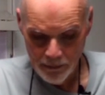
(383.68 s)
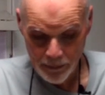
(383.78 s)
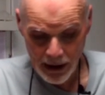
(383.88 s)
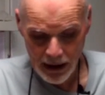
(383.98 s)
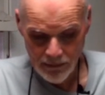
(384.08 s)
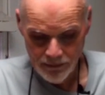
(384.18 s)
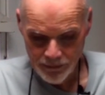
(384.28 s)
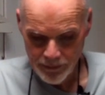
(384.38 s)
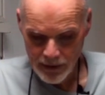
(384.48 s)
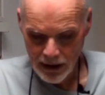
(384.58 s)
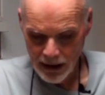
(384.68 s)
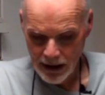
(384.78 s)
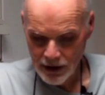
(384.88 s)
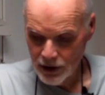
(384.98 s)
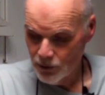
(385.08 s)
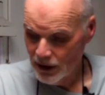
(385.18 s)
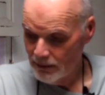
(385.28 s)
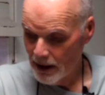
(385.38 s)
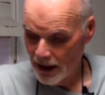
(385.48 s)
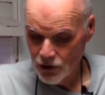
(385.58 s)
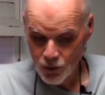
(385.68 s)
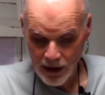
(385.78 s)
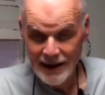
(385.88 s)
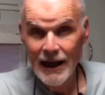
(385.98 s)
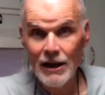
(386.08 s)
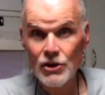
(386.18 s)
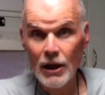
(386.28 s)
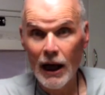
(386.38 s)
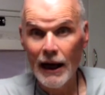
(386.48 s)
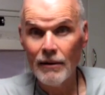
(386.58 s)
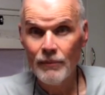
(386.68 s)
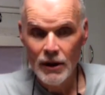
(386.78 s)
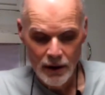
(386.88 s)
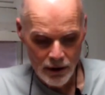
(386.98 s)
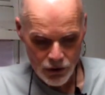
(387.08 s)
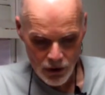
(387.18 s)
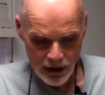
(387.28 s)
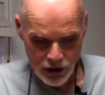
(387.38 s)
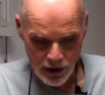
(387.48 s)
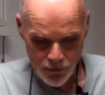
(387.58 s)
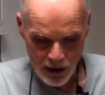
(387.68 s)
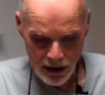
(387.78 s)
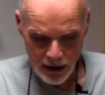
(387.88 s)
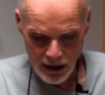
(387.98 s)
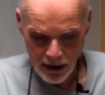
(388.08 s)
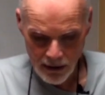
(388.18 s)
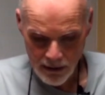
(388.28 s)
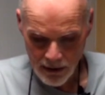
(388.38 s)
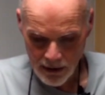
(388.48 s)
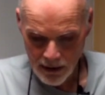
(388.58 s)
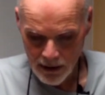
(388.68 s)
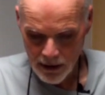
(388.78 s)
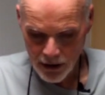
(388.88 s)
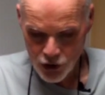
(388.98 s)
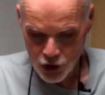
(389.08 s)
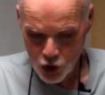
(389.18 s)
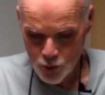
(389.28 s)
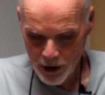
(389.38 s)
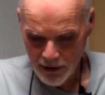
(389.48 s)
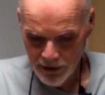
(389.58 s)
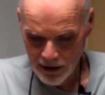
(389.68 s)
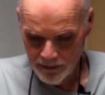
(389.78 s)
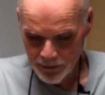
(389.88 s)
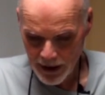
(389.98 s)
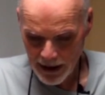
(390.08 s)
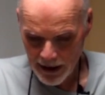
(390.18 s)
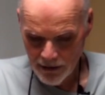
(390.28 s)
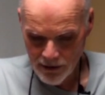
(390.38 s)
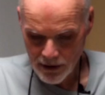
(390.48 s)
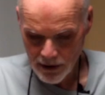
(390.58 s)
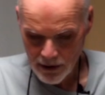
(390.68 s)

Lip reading: But I guess it really matters what it tastes like. So let's see if we can get a scoop of it out